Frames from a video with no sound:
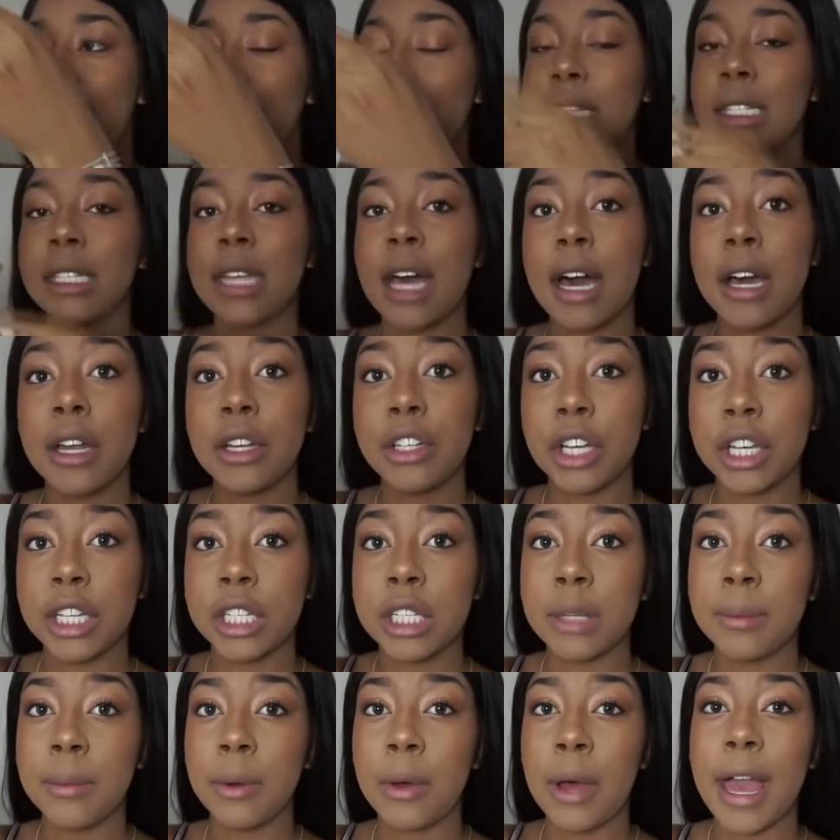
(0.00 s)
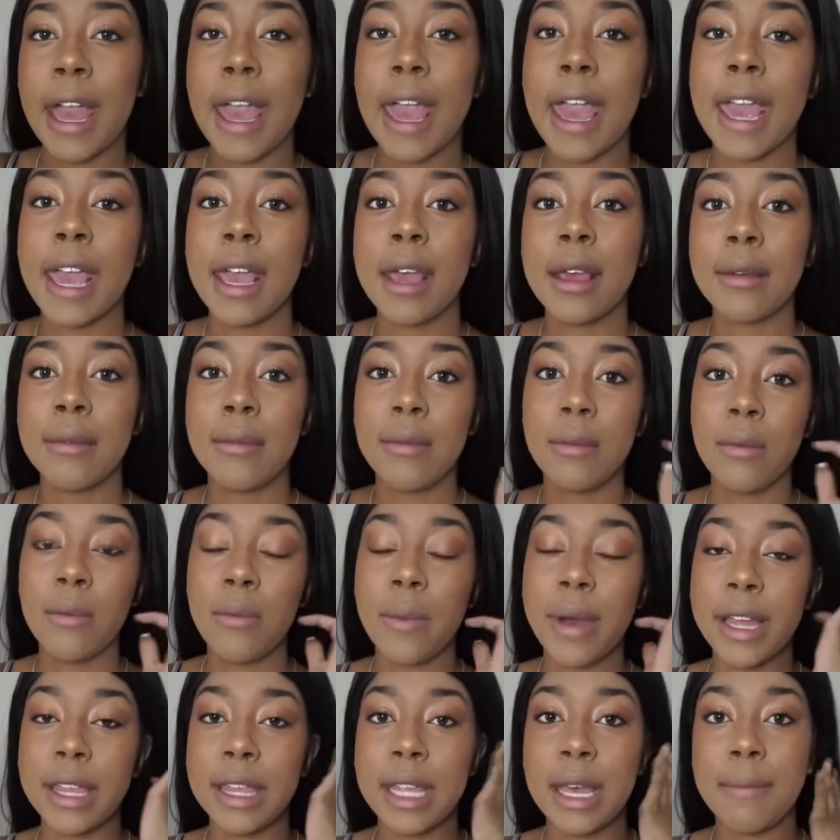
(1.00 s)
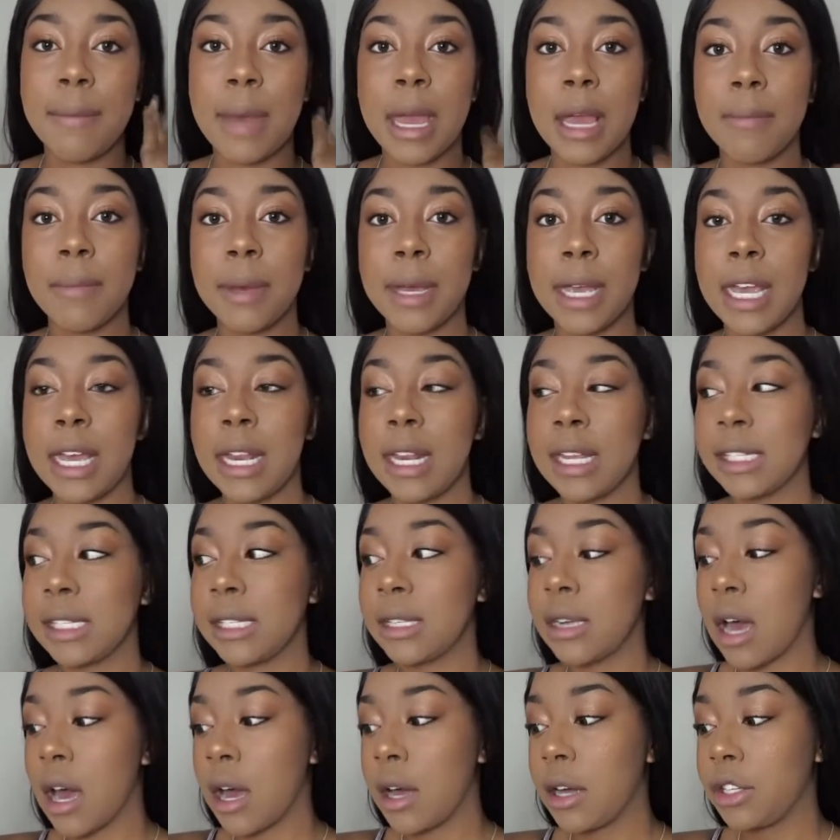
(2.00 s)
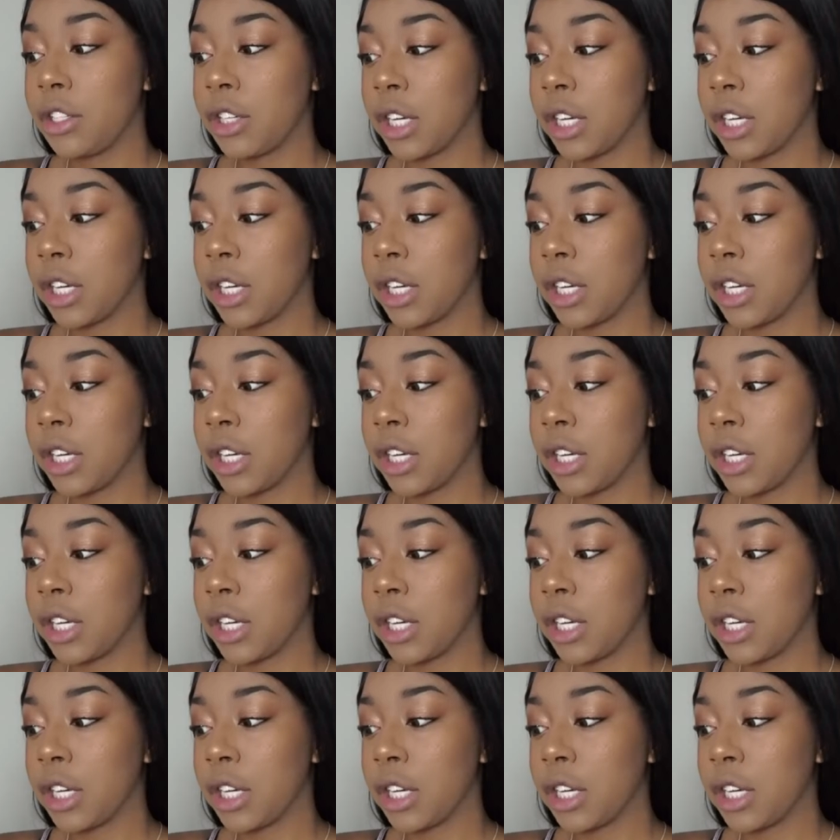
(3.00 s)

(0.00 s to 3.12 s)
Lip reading: it's not adjustable. I hate when they make bikinis not